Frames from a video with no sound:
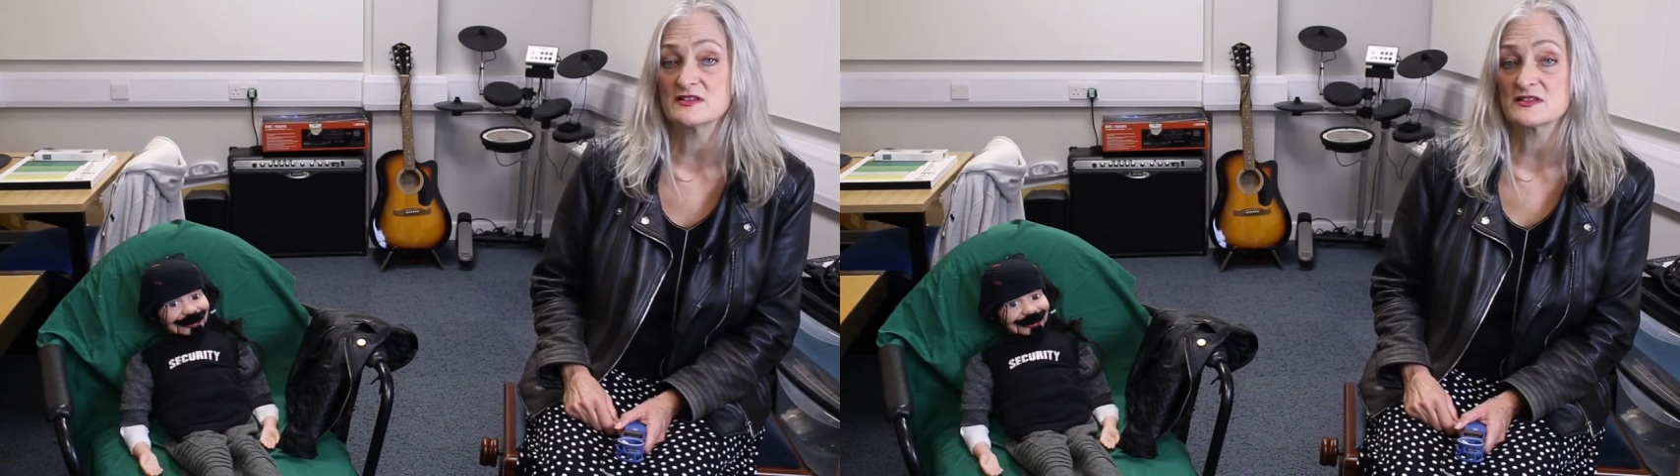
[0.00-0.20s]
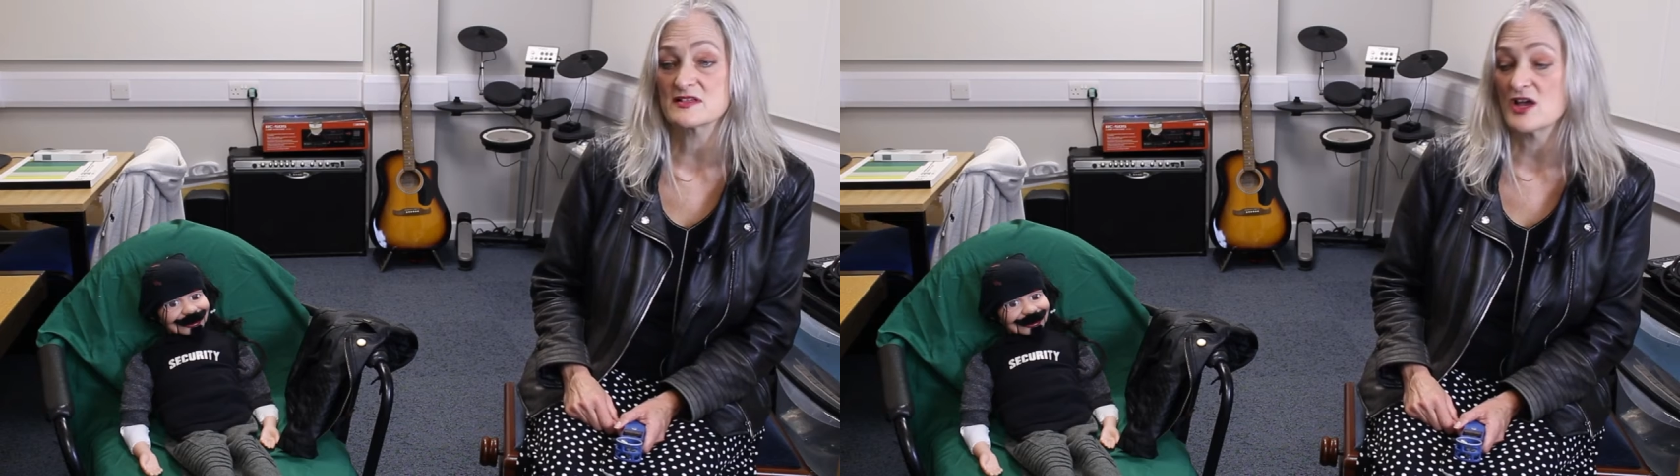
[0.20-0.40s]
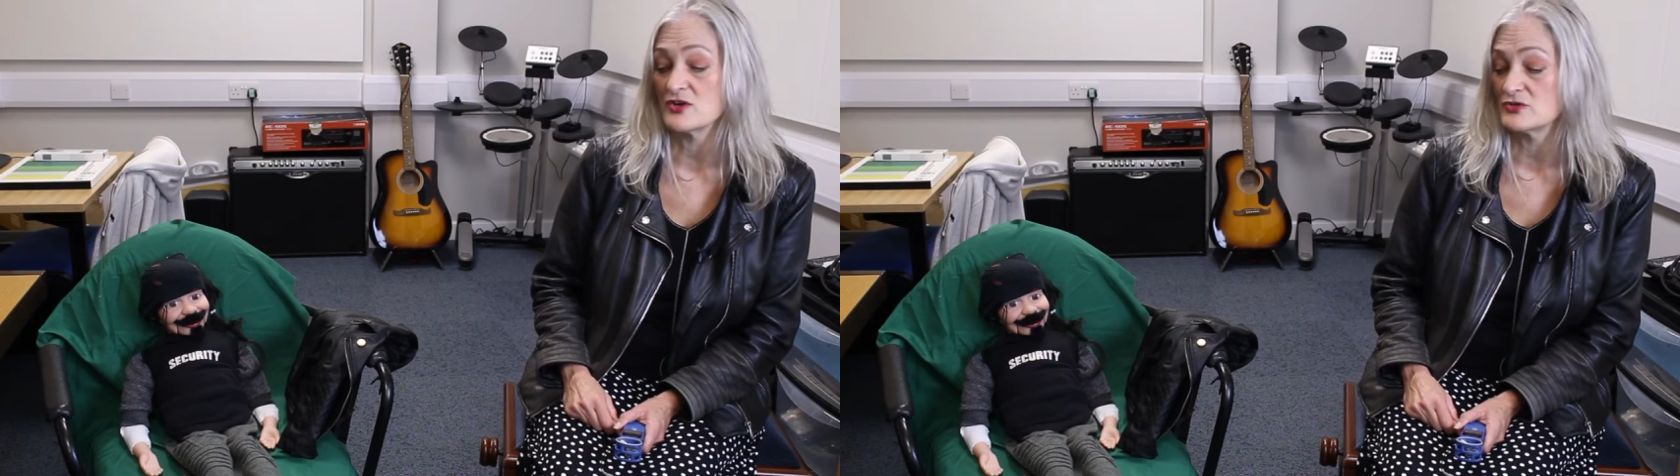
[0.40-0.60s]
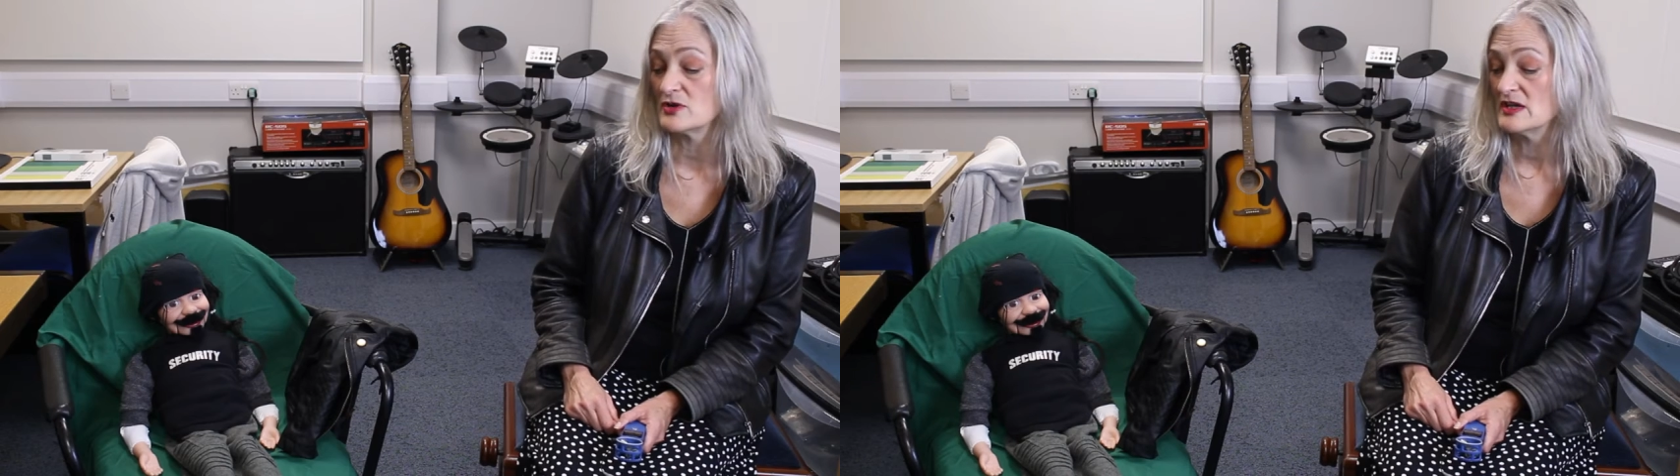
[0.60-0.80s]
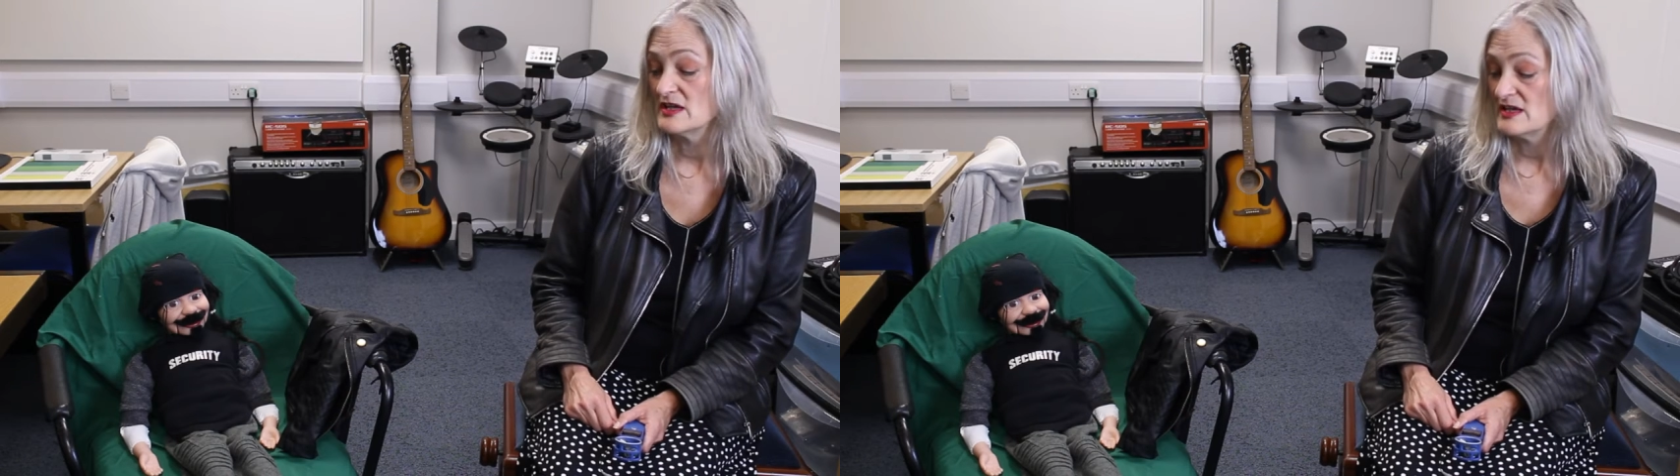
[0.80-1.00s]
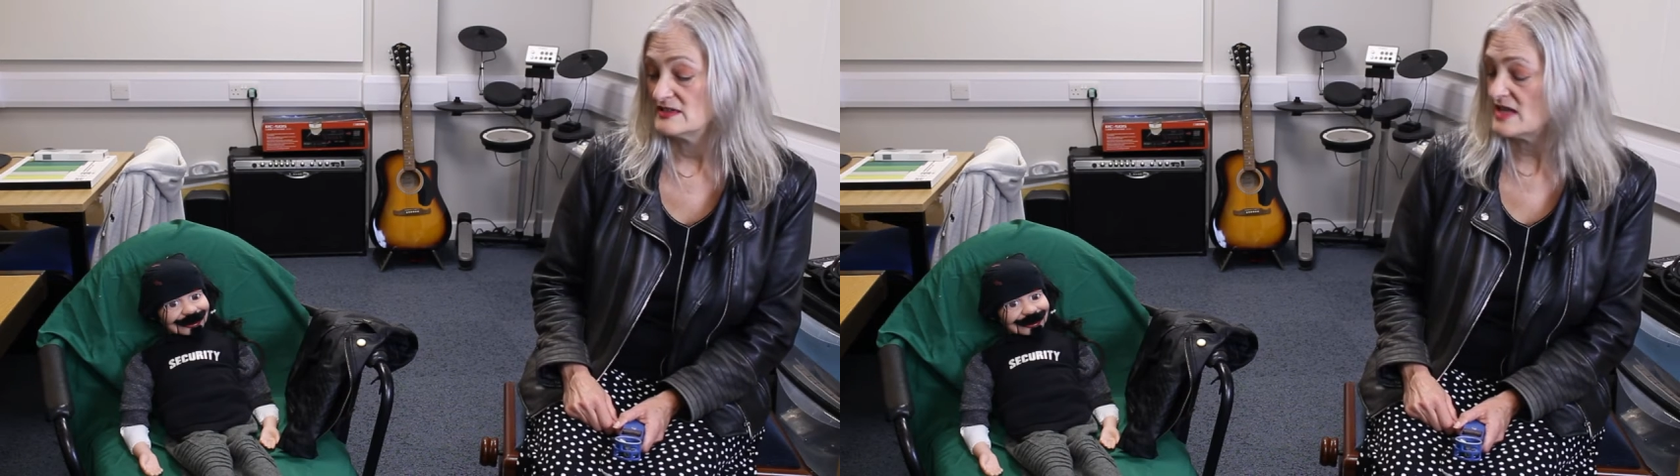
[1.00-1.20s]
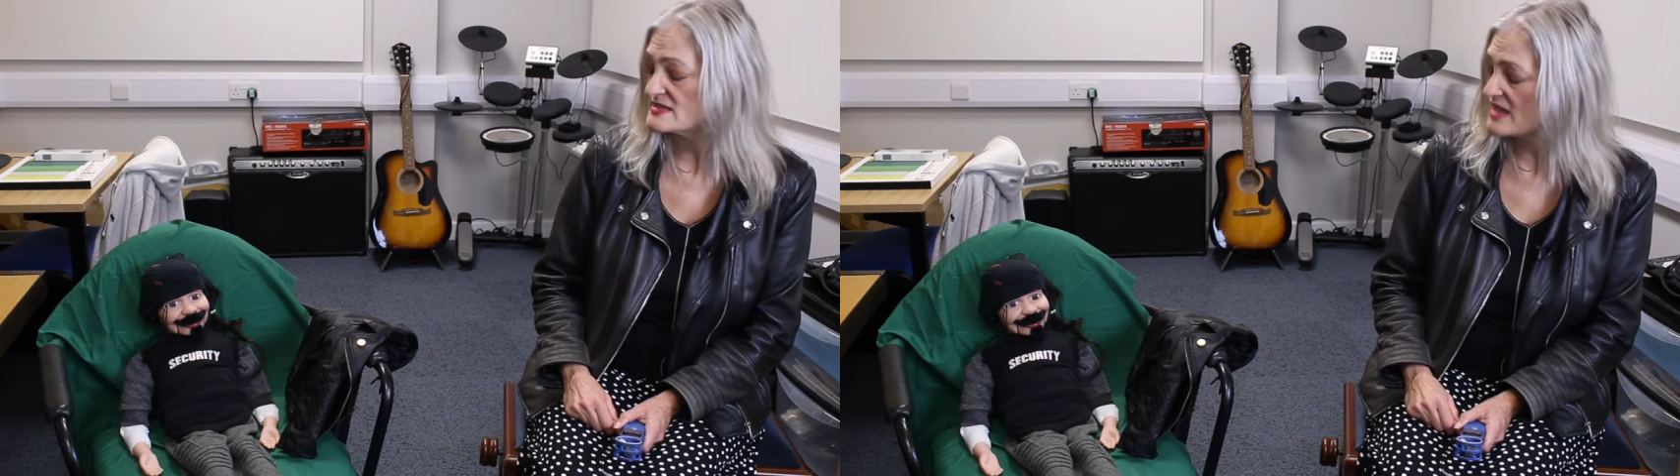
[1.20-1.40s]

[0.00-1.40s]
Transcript: So let's